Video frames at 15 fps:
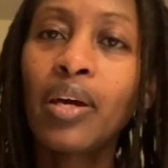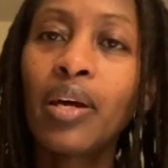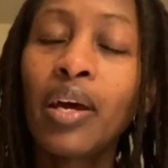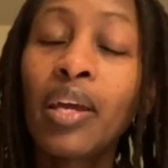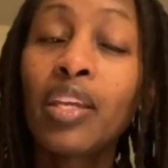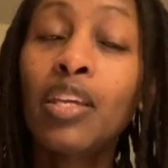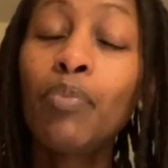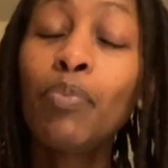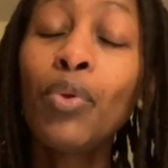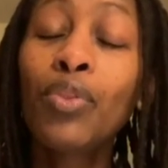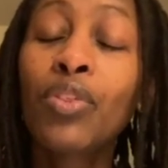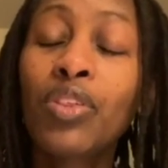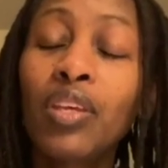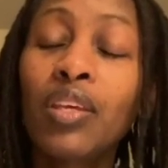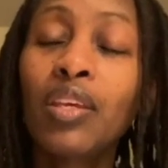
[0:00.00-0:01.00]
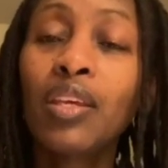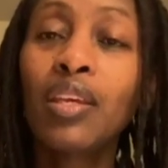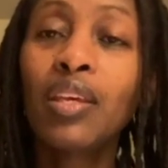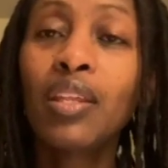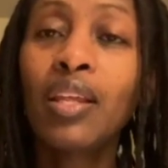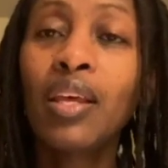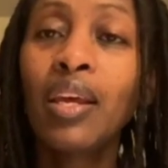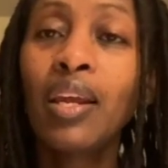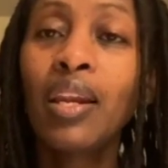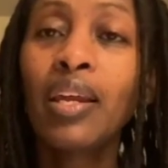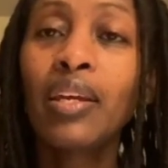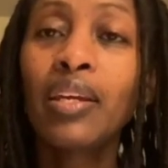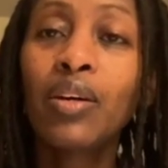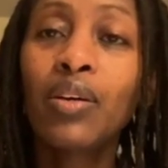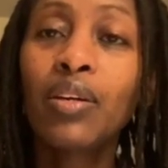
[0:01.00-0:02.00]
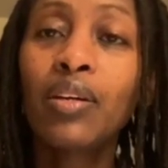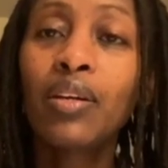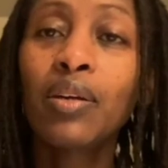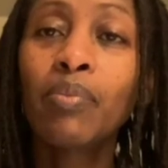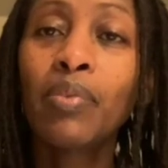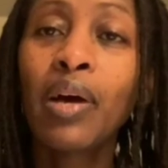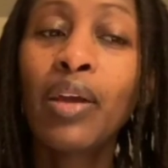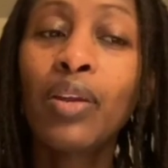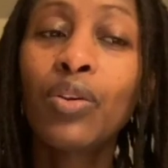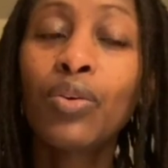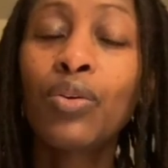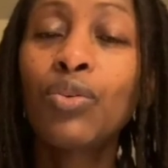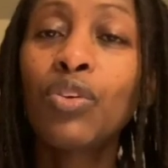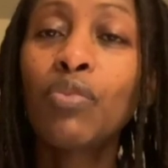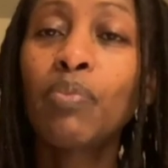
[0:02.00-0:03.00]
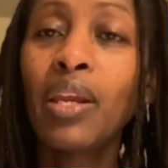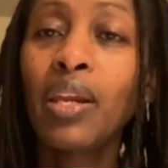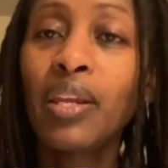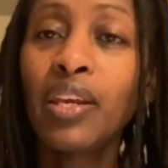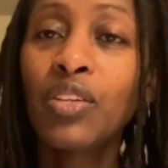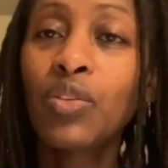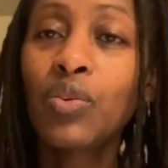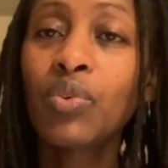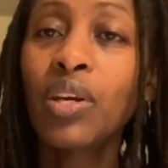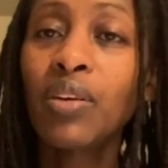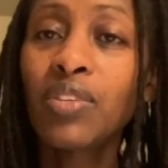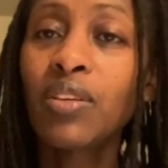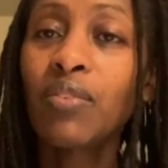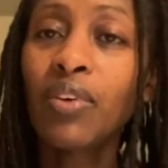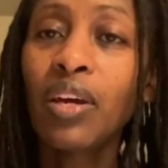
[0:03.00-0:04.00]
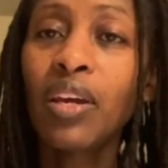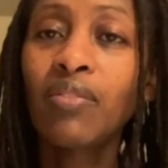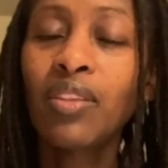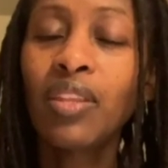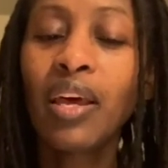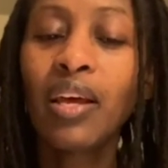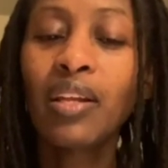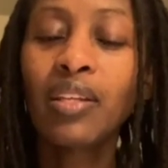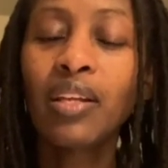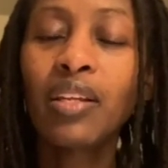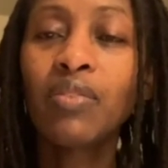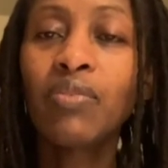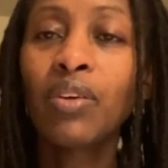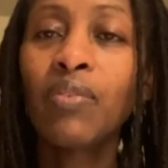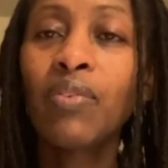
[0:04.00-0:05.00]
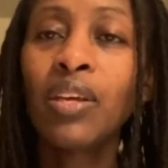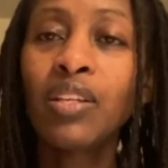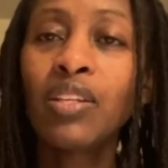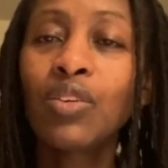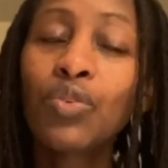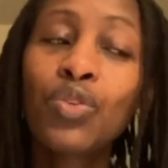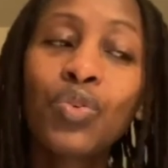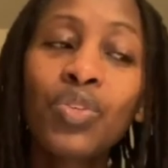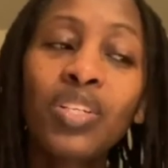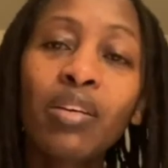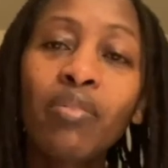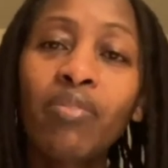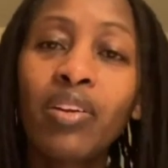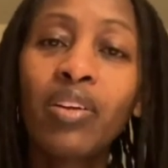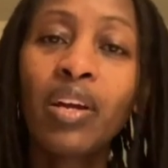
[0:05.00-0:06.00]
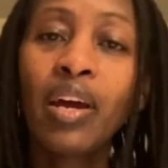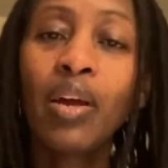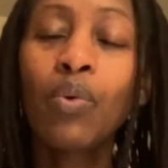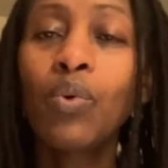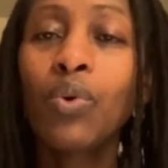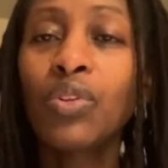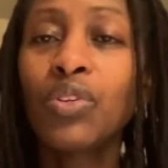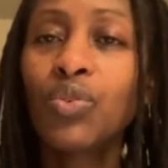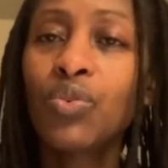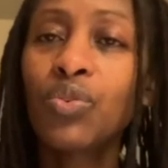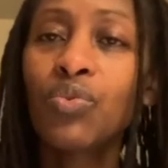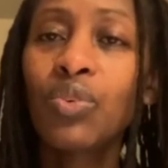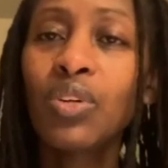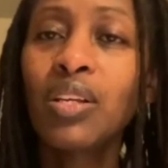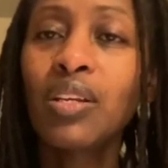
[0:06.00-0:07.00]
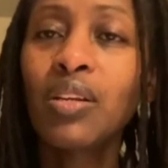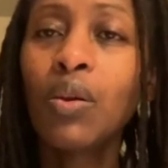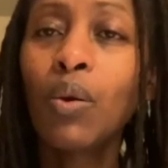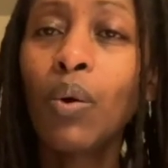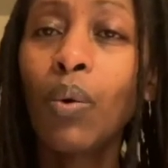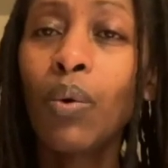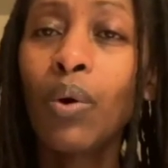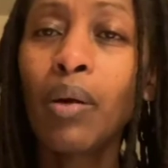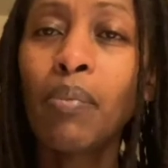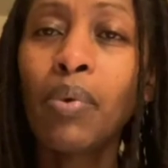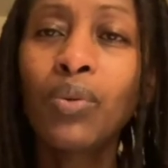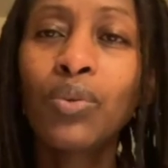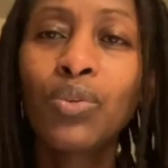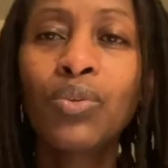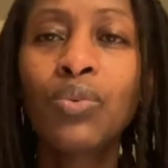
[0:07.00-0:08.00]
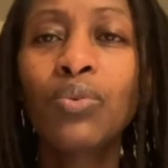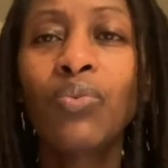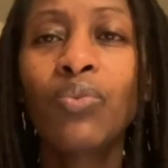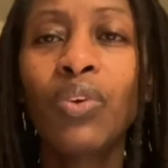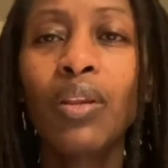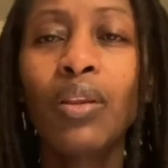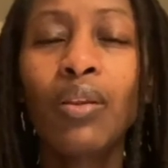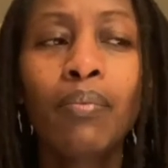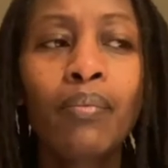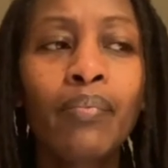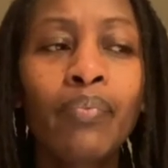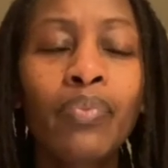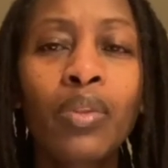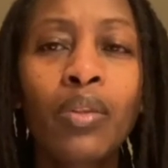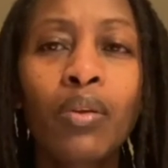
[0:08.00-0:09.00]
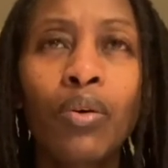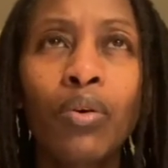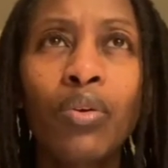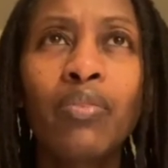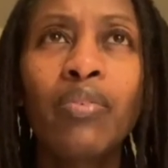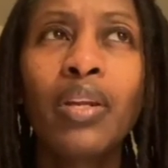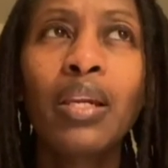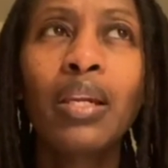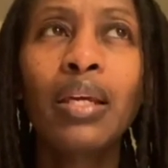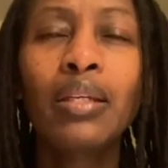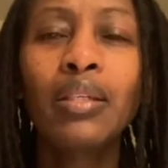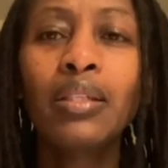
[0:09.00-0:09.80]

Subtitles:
I keep on thinking, like, I don't know if my legs could have survived that if I hit, because it wasn't a very high wall. It was really low, about 2 feet or even less.